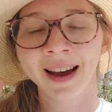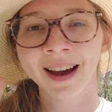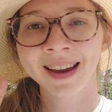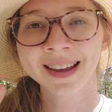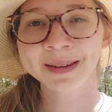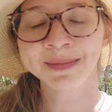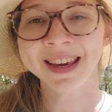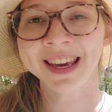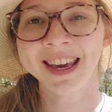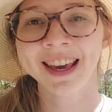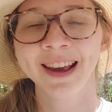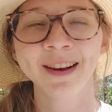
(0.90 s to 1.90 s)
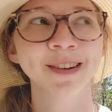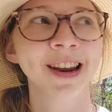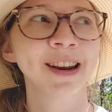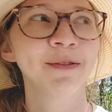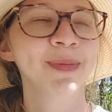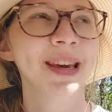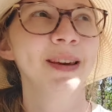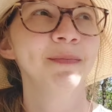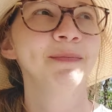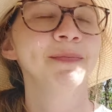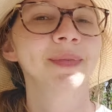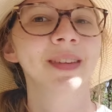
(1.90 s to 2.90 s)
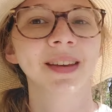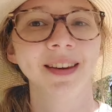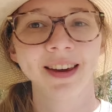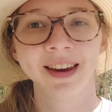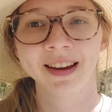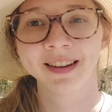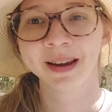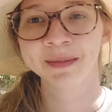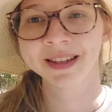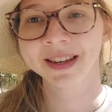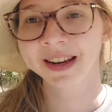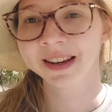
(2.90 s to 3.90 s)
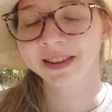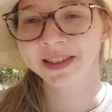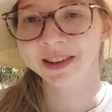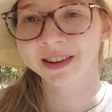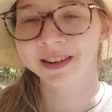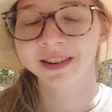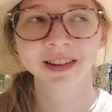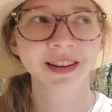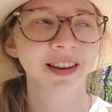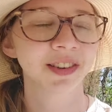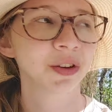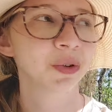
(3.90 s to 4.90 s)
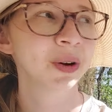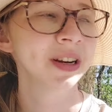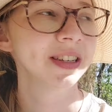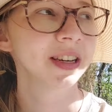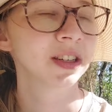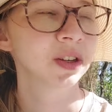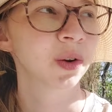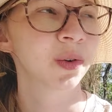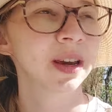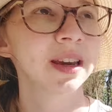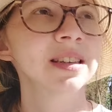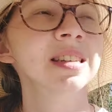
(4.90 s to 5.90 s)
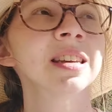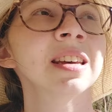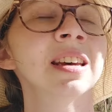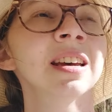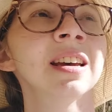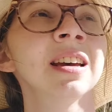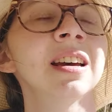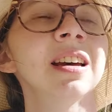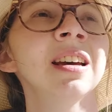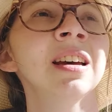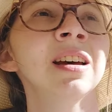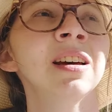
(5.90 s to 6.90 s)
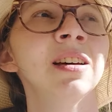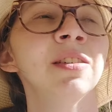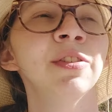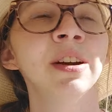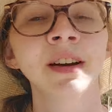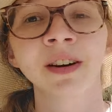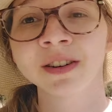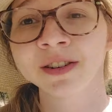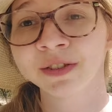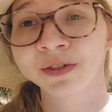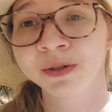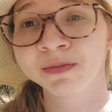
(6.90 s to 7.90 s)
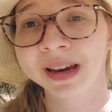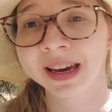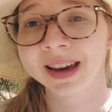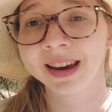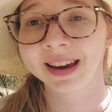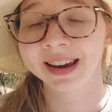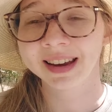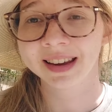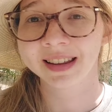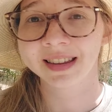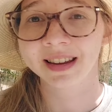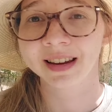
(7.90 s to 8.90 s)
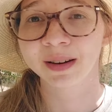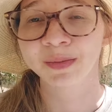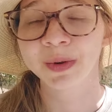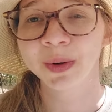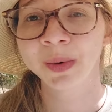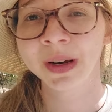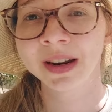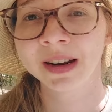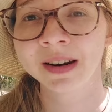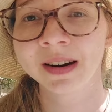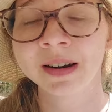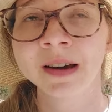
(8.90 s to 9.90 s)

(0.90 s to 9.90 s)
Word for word: Hi, it's me, Ingrid INFP, and I'm sitting in the sun. It's 26 degrees, uh, very hot for May in um, Sweden.